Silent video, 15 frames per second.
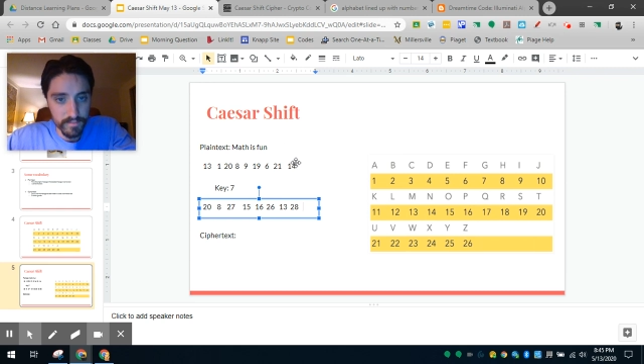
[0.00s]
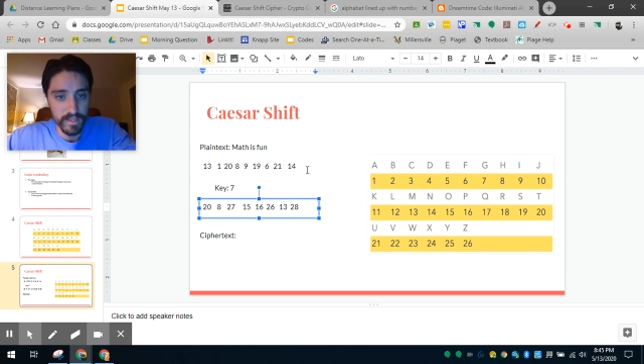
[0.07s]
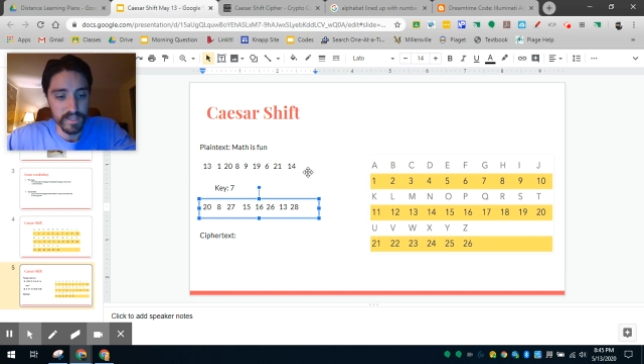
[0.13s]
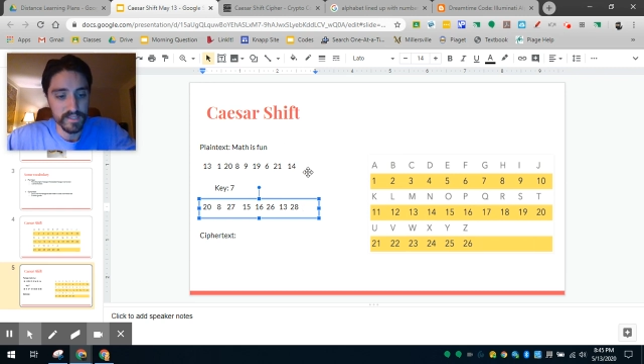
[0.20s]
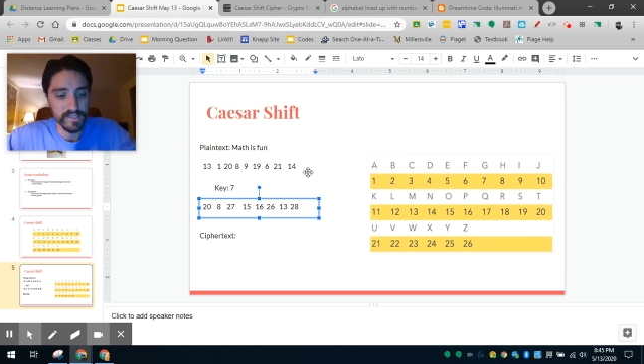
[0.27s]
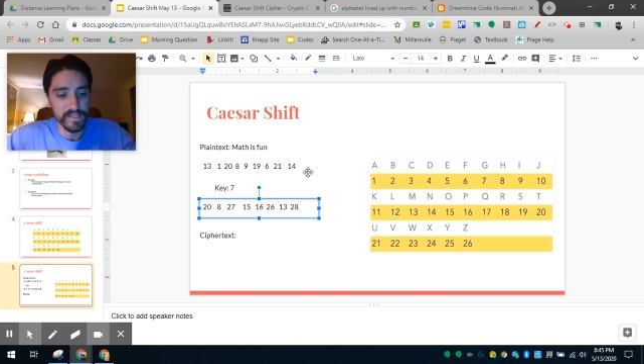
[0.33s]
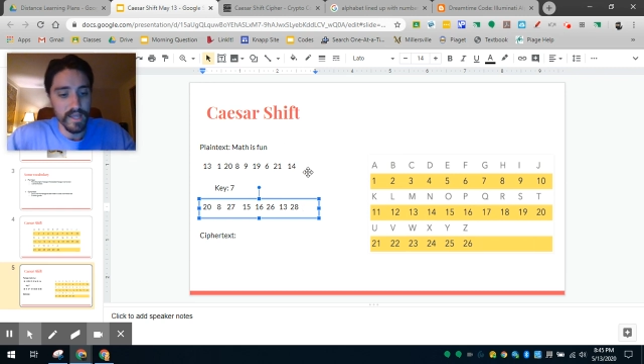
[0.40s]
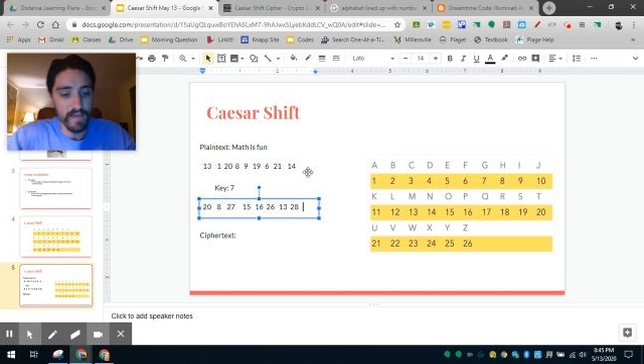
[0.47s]

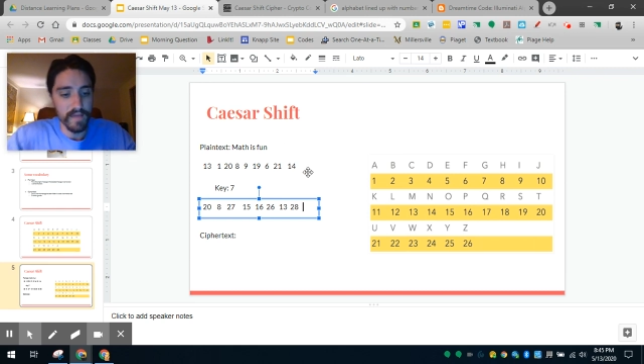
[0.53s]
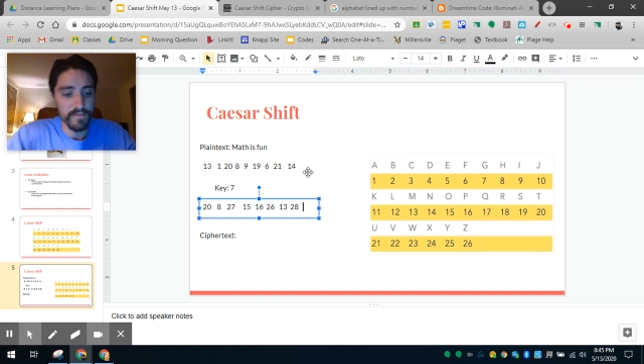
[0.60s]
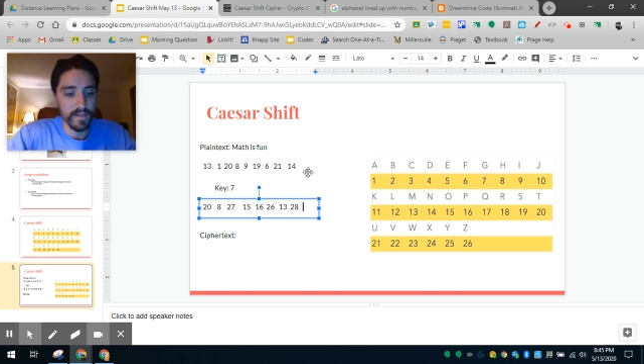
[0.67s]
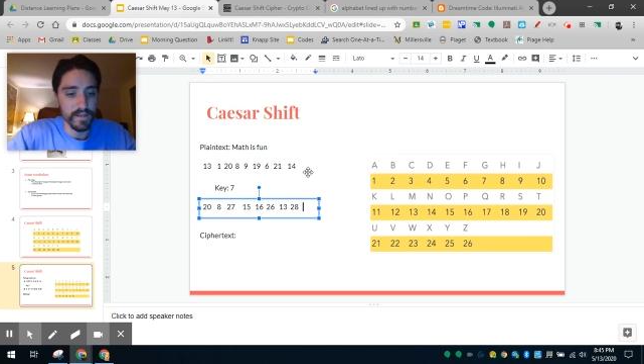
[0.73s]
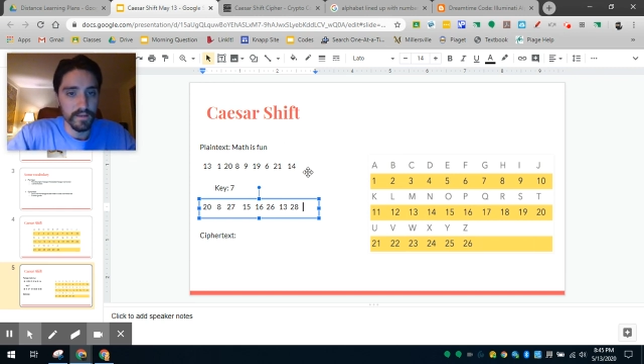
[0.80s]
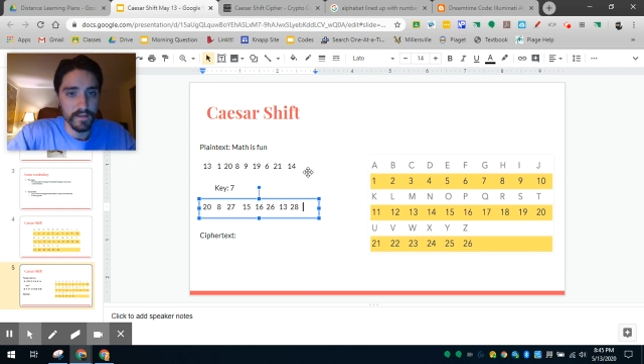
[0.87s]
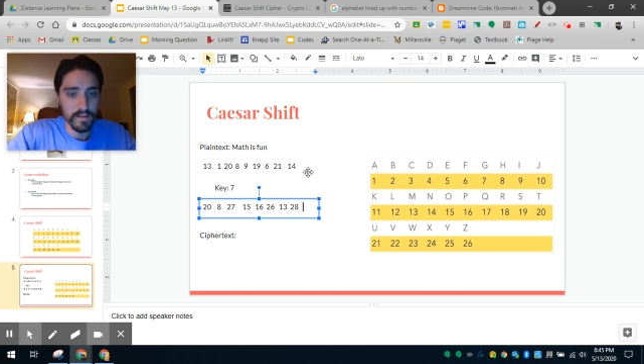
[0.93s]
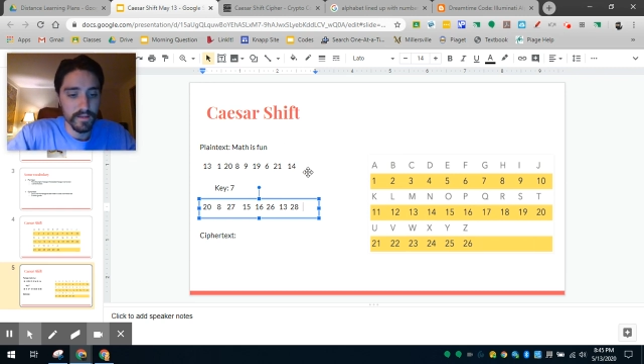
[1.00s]
plus
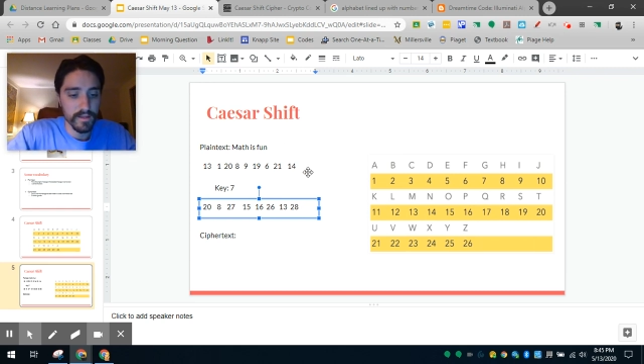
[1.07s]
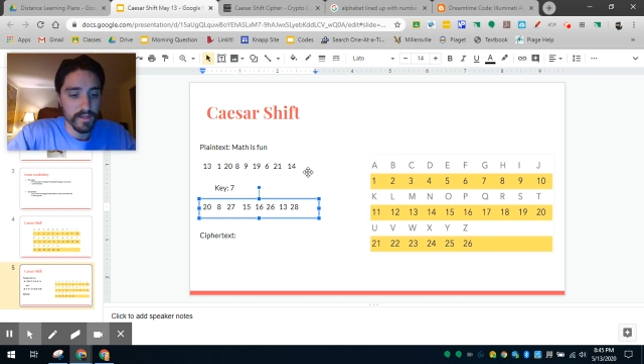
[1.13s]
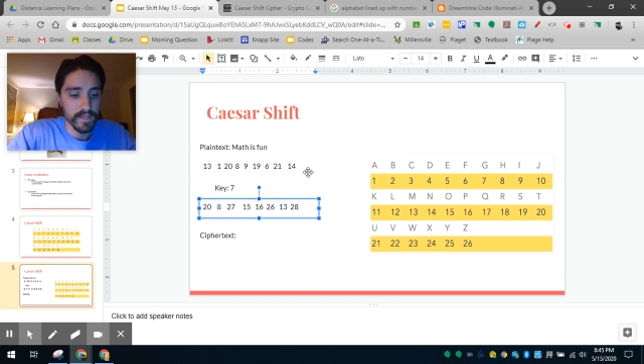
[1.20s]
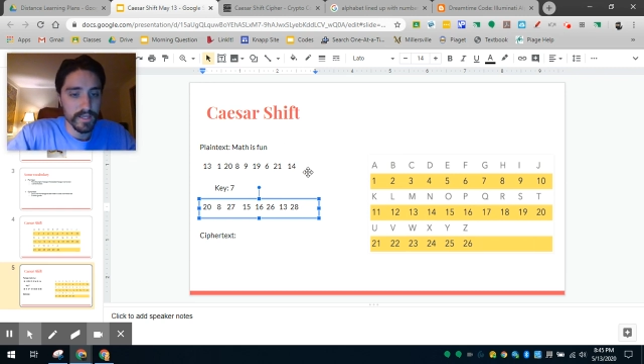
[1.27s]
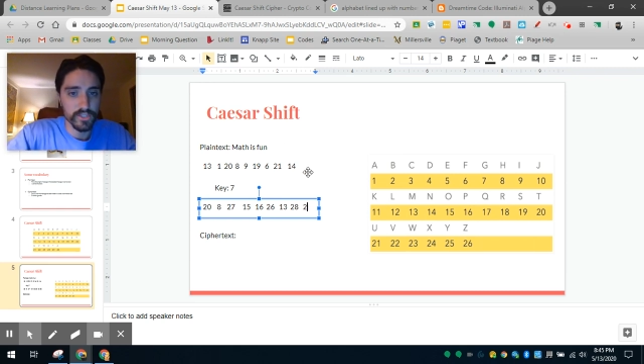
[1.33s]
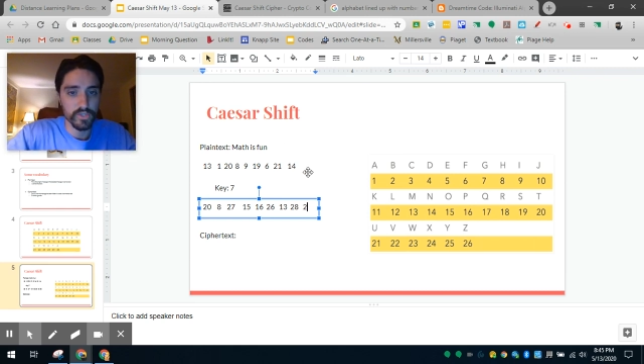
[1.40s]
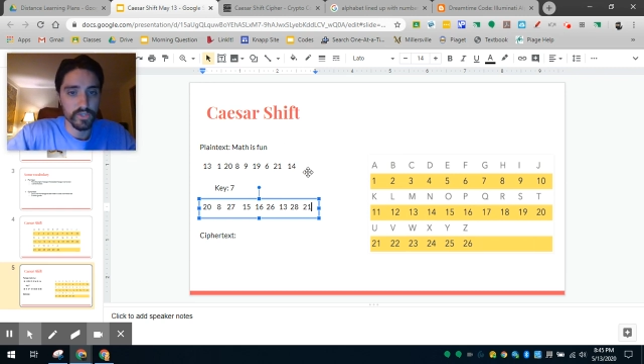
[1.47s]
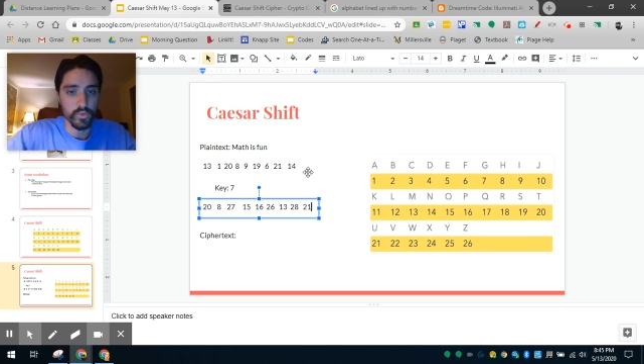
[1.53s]
7
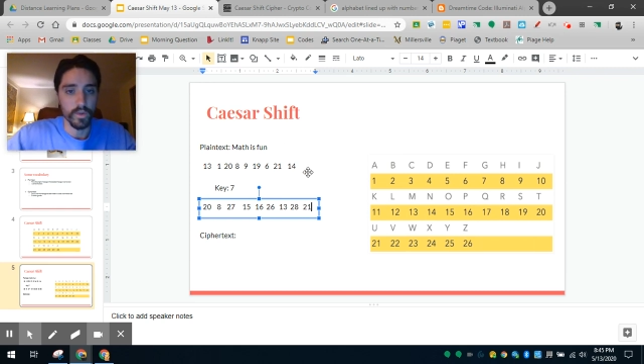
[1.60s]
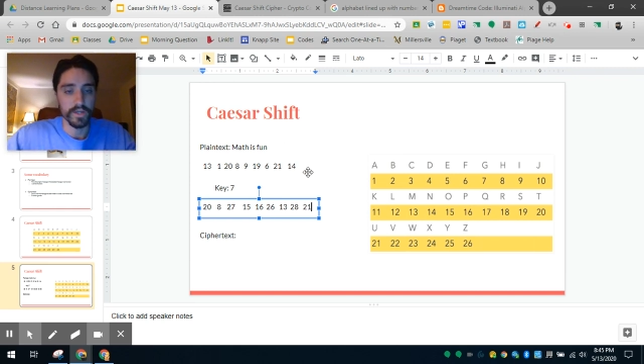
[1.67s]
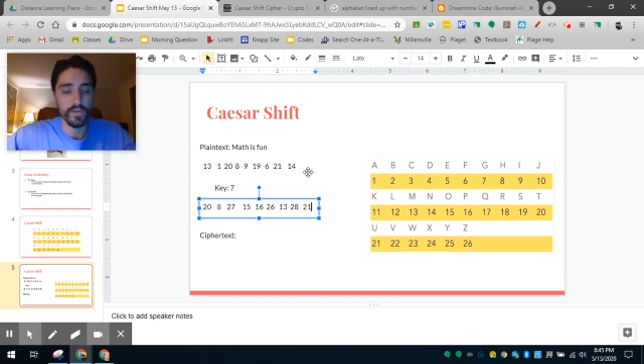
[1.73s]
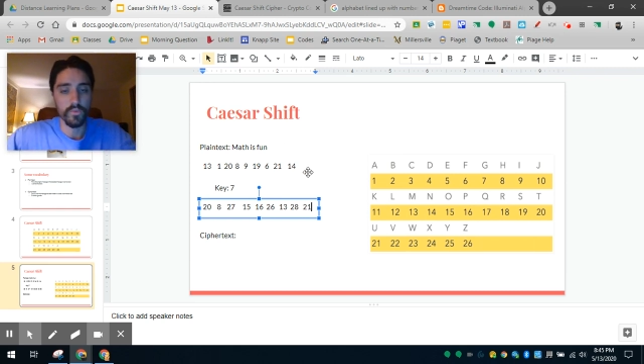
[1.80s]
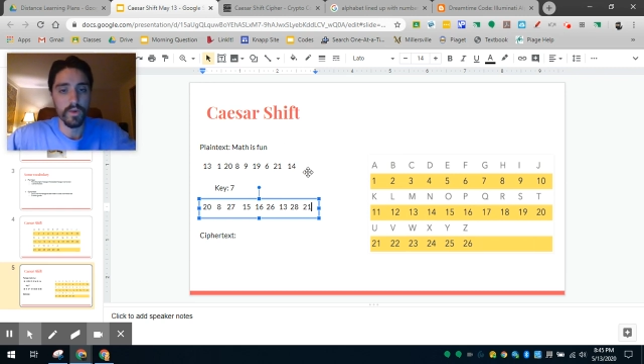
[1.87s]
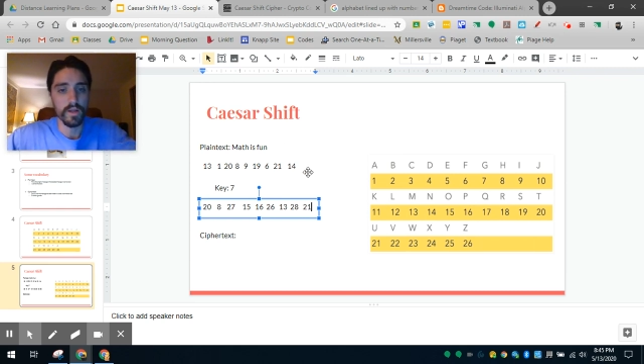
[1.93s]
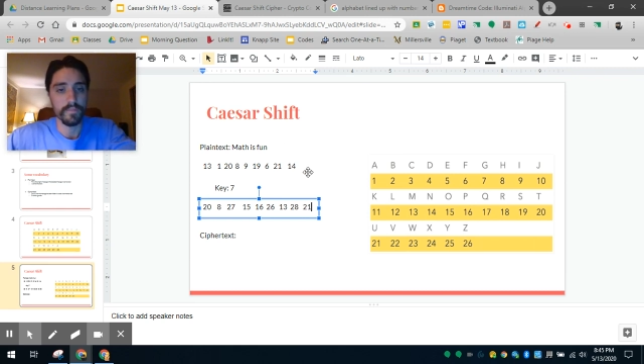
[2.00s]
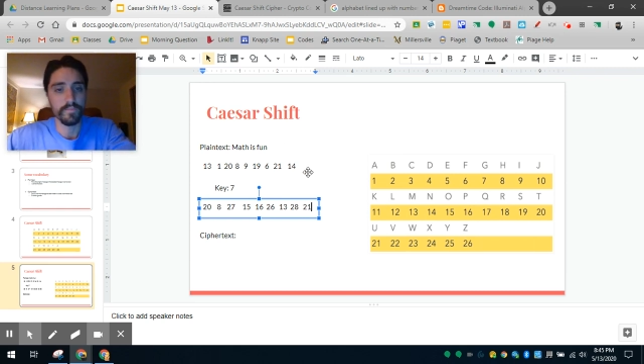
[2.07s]
is
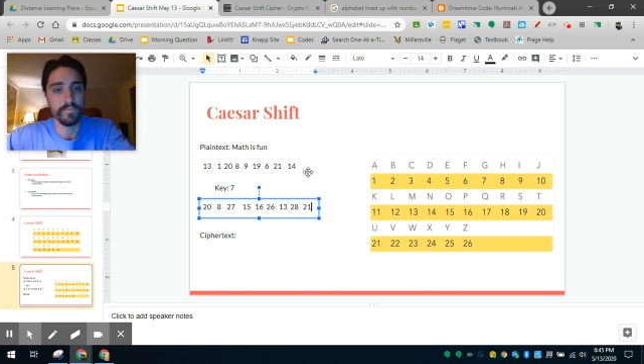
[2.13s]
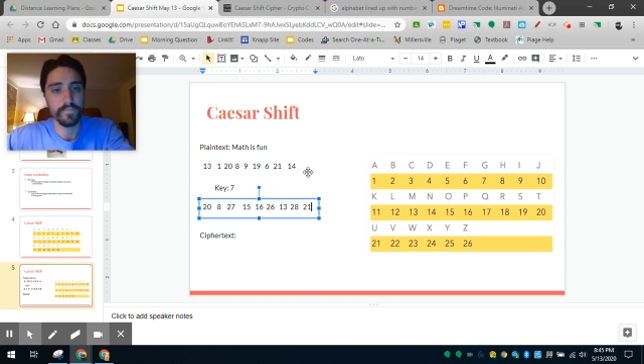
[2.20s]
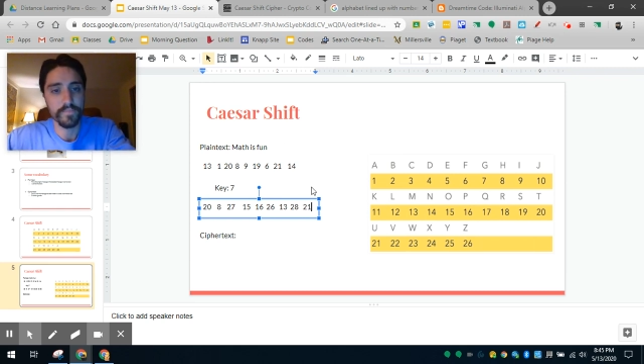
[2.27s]
21.